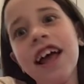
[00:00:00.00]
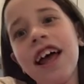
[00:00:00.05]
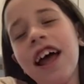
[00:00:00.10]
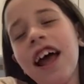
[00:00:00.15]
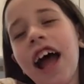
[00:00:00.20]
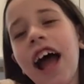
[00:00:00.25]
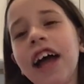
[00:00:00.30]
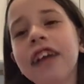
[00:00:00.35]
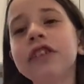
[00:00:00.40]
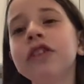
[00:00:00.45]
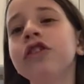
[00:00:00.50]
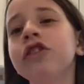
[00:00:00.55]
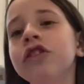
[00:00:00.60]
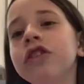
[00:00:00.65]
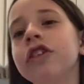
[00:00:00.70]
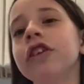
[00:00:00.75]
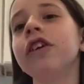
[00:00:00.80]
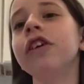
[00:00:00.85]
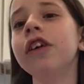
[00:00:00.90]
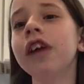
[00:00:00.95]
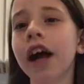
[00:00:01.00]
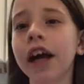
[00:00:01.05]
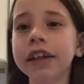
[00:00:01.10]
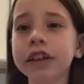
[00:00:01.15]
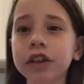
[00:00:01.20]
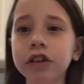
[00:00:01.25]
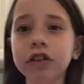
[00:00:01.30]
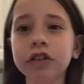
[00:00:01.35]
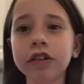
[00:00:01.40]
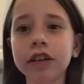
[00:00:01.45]
As usual, I
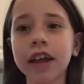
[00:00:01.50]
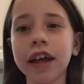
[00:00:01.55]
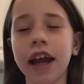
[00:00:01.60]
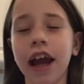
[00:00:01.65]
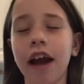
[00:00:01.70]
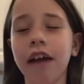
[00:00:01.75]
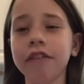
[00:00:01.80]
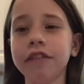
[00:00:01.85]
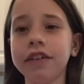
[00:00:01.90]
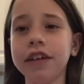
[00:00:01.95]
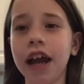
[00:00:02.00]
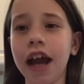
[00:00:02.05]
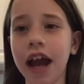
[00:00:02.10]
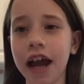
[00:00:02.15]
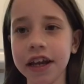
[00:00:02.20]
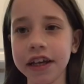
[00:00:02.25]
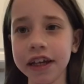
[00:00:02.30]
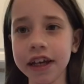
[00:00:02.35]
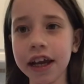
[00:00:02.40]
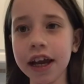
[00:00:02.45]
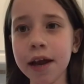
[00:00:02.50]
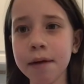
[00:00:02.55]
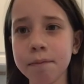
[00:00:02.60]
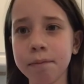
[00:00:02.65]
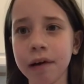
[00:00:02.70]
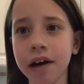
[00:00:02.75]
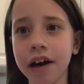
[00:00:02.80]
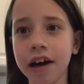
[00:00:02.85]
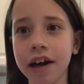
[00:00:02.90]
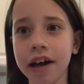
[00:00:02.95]
usually have Daddy,
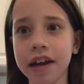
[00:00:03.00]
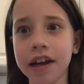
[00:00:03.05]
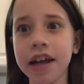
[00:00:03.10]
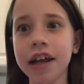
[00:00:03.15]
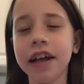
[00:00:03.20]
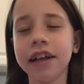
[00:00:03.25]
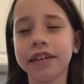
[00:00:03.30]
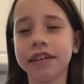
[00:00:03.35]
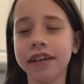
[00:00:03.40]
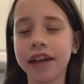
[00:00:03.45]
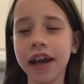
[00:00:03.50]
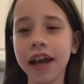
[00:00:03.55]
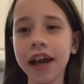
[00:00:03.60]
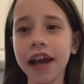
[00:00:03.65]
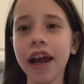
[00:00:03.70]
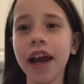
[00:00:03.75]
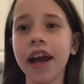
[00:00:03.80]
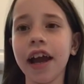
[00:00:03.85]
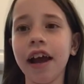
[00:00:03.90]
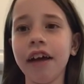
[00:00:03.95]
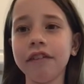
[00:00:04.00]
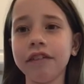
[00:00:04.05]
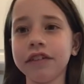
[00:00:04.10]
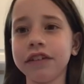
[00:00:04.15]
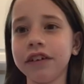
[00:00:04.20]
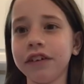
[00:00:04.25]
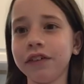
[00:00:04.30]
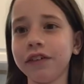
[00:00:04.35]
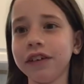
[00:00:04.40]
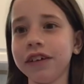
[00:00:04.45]
but today I have a
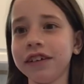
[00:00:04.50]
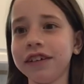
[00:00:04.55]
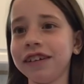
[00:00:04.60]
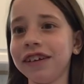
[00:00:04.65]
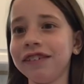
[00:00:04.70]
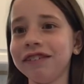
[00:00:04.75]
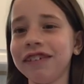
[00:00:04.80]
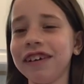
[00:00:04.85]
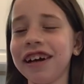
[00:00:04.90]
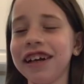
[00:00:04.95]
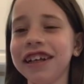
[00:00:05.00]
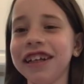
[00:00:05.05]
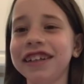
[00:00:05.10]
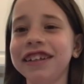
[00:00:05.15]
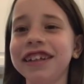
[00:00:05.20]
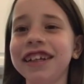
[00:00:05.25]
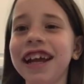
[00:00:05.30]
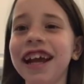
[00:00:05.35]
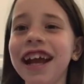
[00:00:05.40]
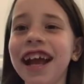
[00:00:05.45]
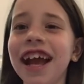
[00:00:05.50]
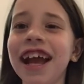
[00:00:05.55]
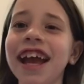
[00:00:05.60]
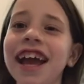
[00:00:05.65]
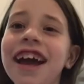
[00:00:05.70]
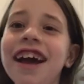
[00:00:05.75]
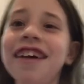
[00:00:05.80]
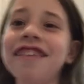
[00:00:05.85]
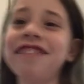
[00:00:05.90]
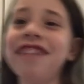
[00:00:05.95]
different somebody. Today I
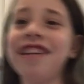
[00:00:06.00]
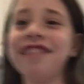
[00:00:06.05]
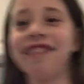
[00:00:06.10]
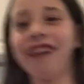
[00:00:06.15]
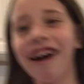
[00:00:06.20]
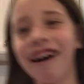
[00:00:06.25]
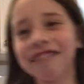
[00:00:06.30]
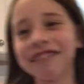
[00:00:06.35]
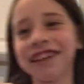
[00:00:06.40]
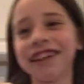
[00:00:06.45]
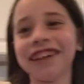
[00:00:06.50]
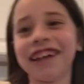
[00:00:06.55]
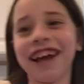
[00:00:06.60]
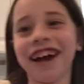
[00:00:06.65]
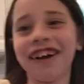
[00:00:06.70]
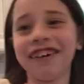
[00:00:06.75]
have my mom here to help